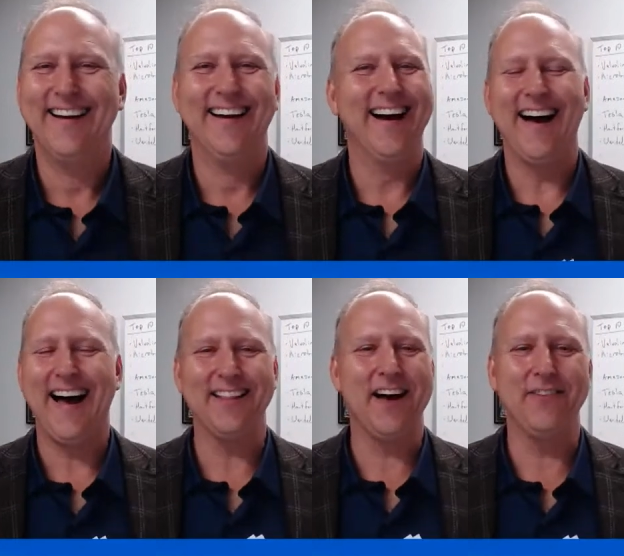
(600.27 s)

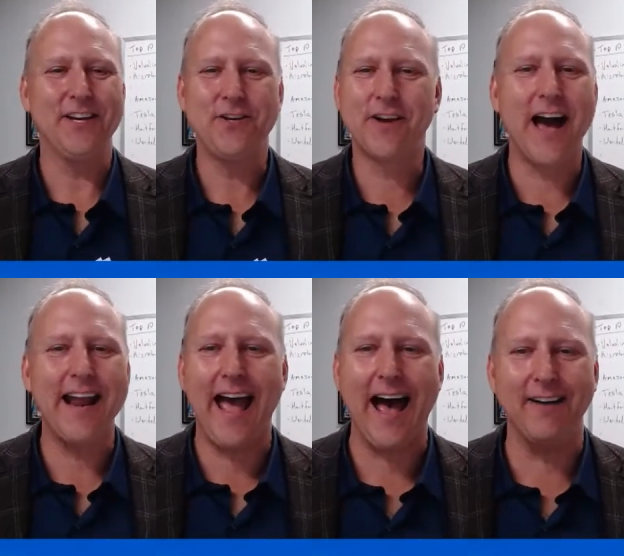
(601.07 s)

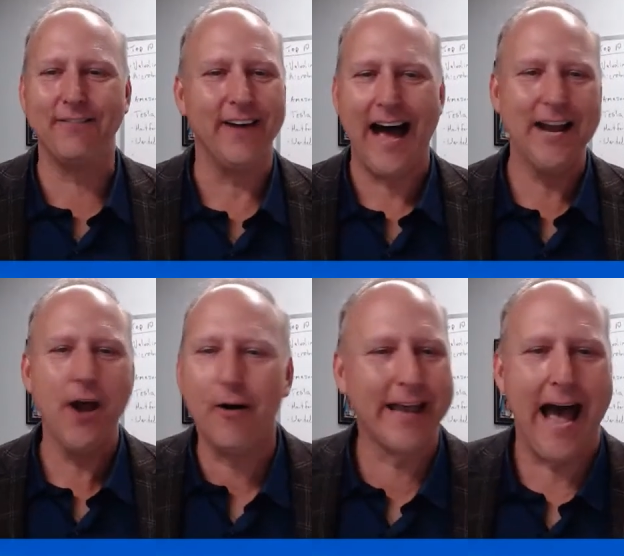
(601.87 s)
I
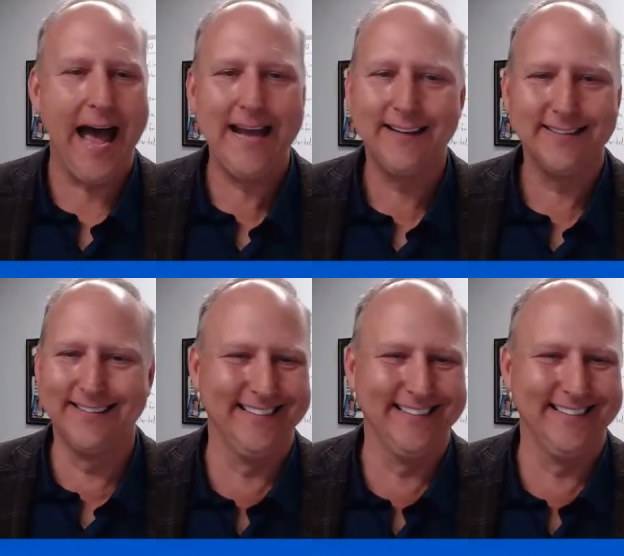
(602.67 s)
know a guy.